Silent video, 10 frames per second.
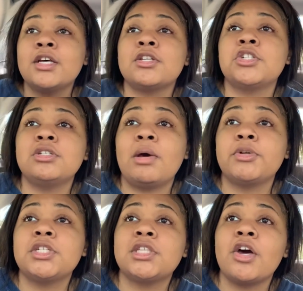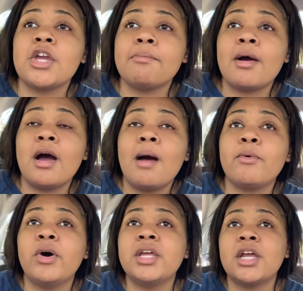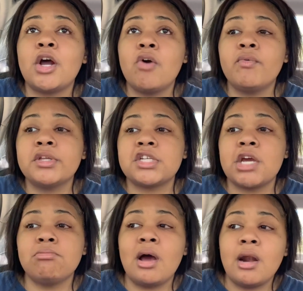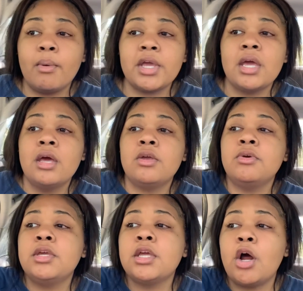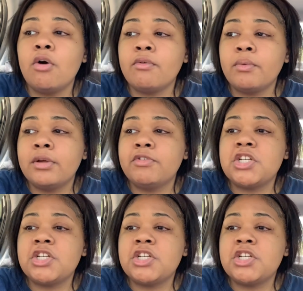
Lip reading: So she's like, well, just tell your mom, go ahead and get it over with, and tell your mom the way you can get over with.